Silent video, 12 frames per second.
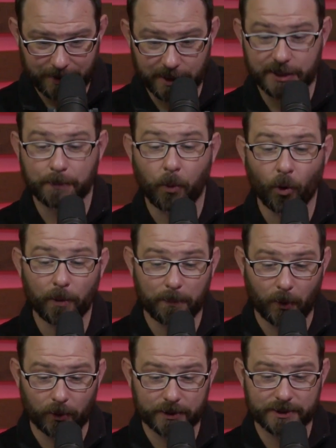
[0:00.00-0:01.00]
the support
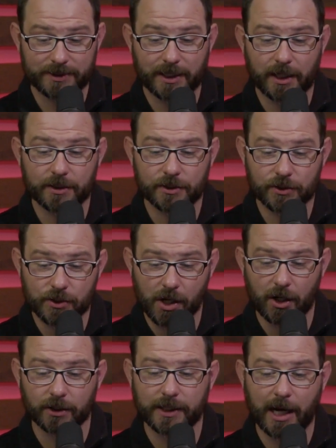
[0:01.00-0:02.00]
bolts
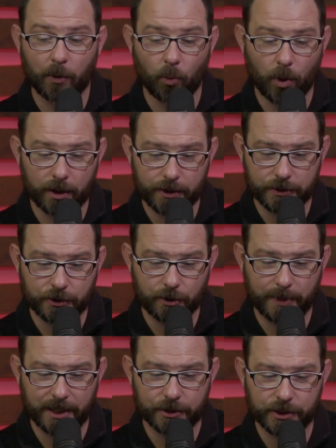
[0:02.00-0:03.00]
installed on one of the
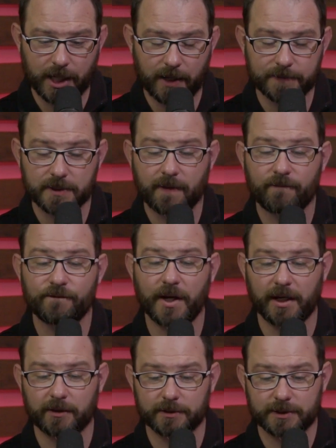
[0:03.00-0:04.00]
turbine shafts
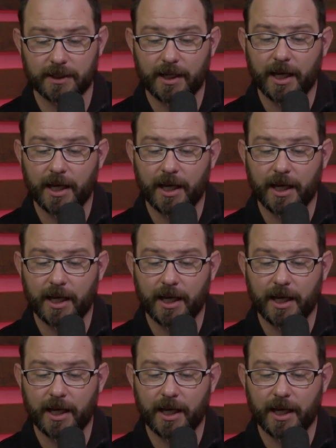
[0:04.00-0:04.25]
failed